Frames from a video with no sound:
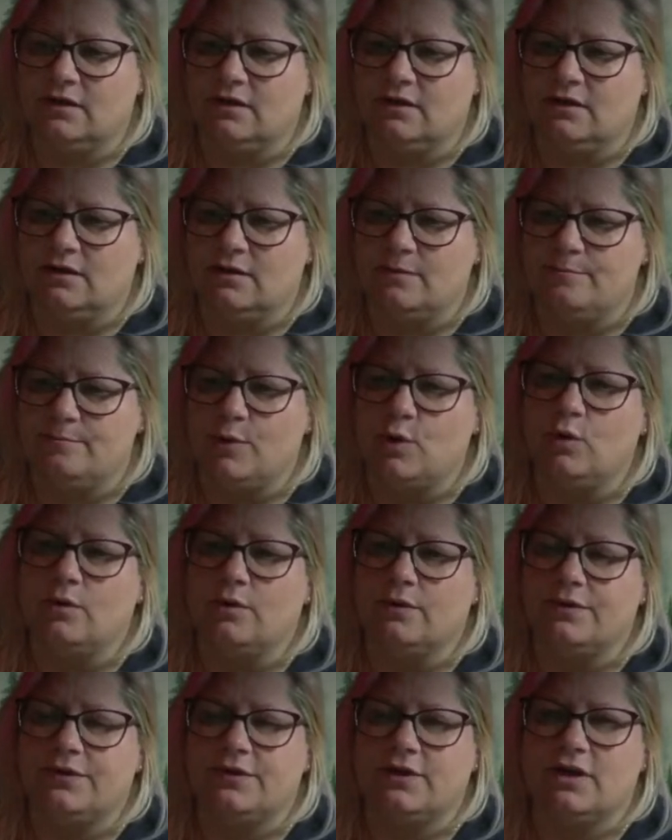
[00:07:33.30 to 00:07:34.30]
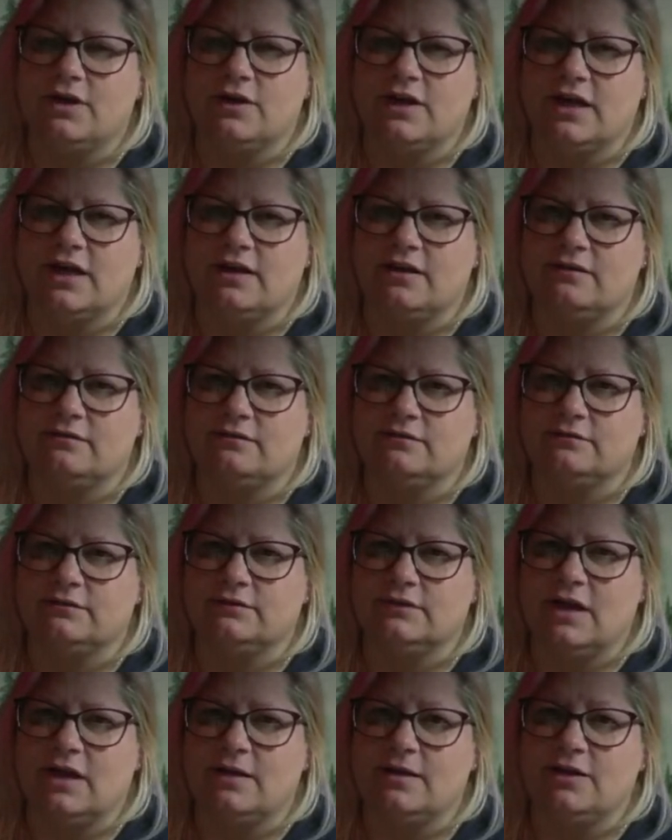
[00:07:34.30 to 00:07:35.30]
Both. Okay.
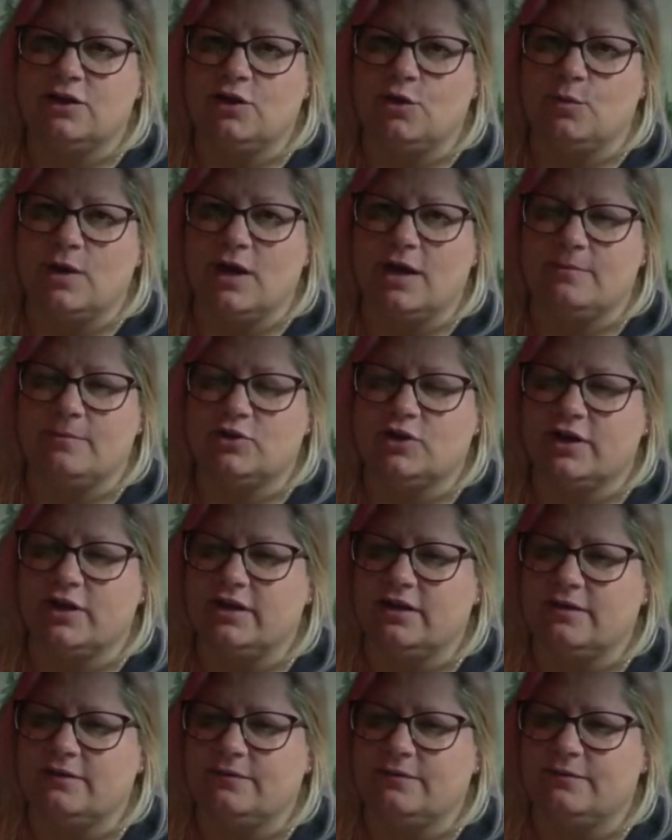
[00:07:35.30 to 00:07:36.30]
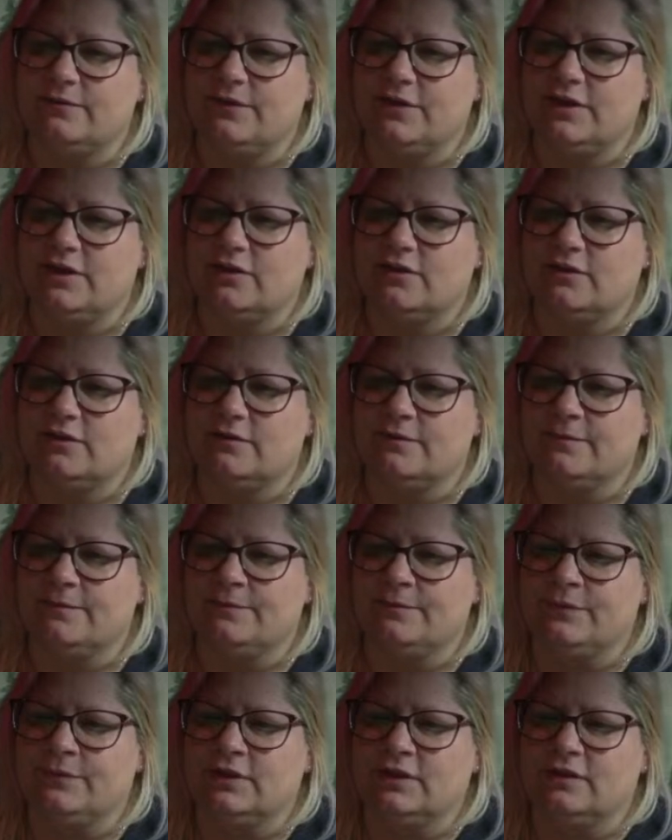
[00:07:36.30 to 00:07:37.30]
You know why I'm trying to figure.
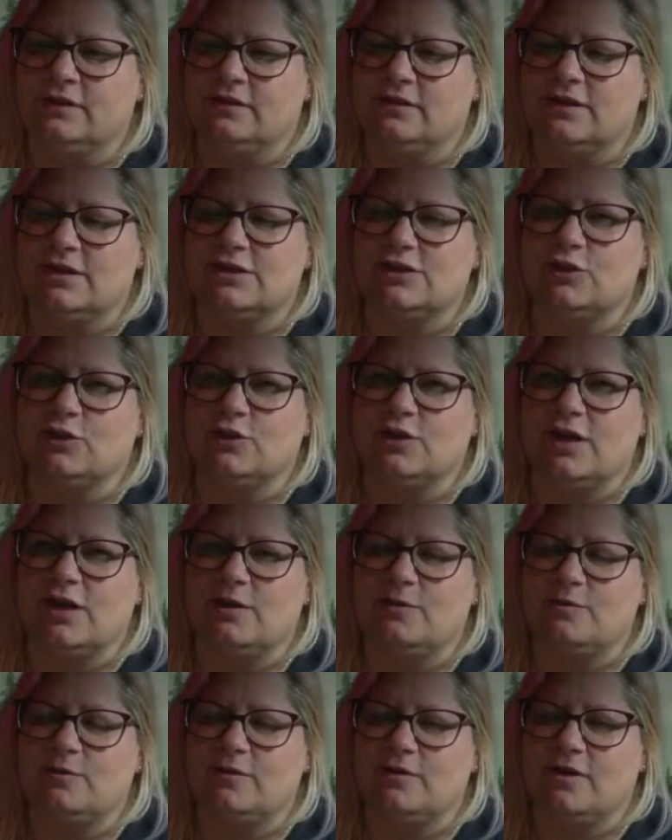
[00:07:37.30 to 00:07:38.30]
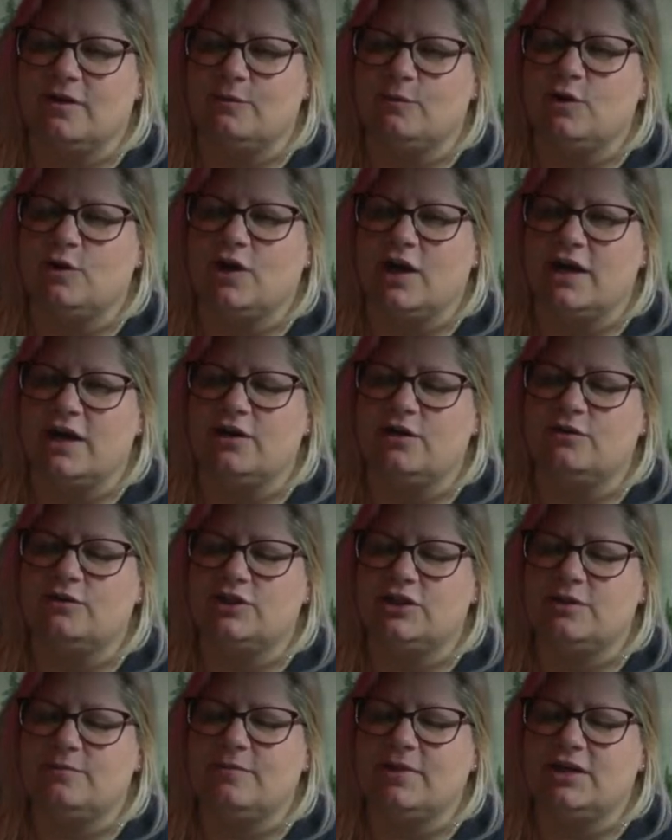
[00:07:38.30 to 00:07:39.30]
Because her and I were, well, I know she
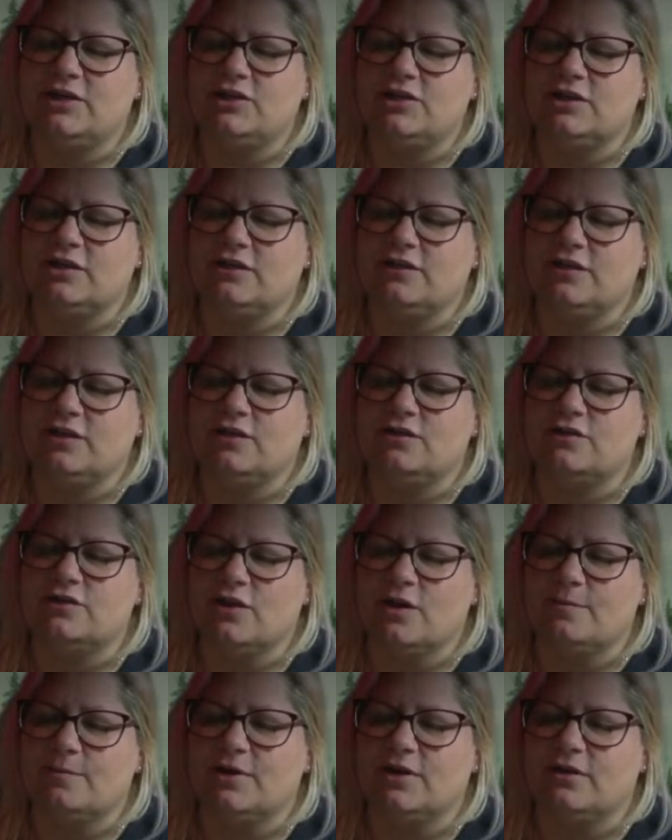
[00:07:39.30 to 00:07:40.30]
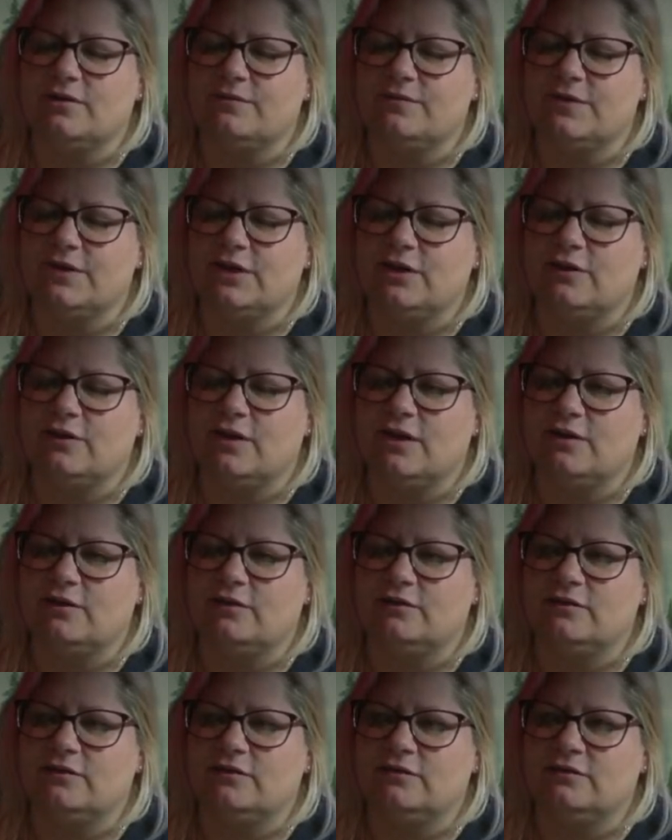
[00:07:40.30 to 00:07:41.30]
mentioned in there, so I'm going to figure out
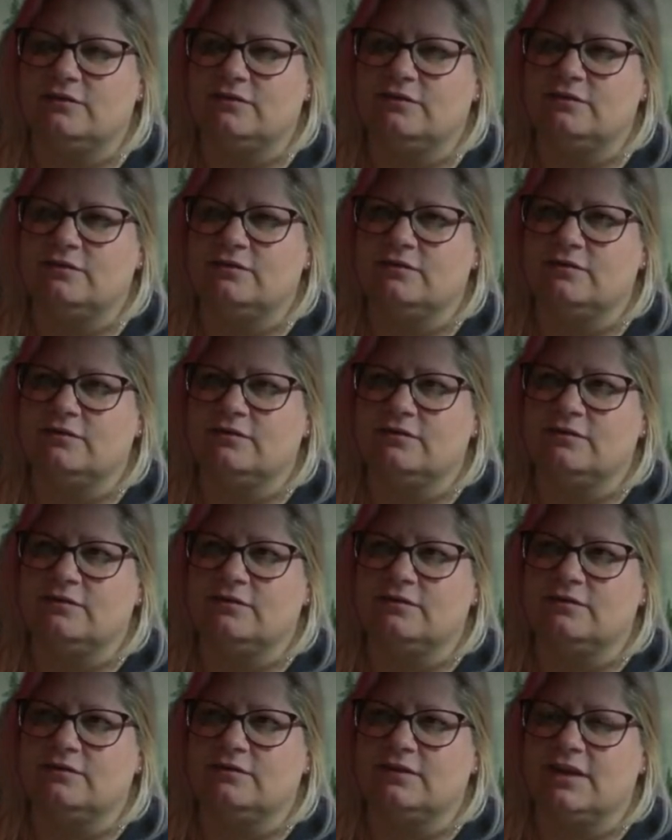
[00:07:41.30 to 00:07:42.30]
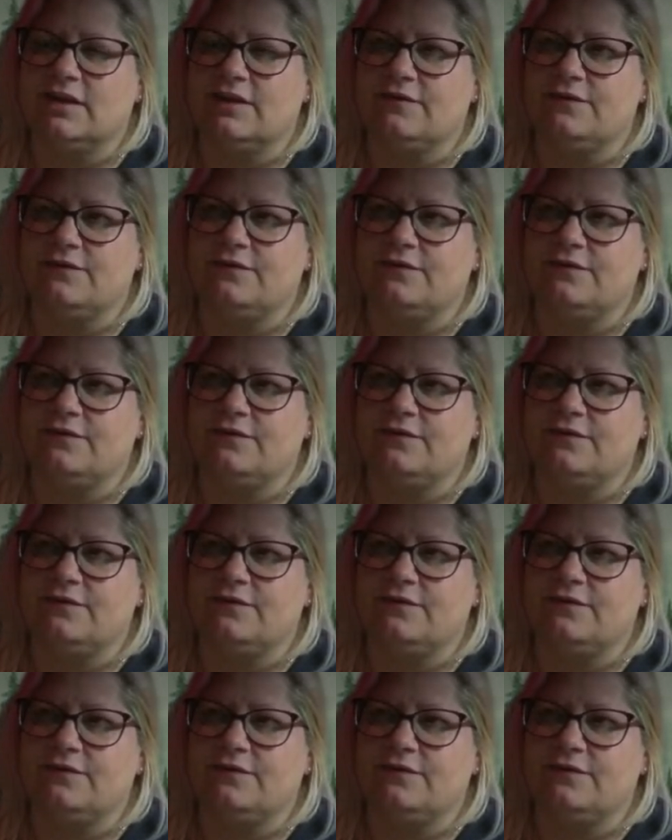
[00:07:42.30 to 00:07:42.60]
if,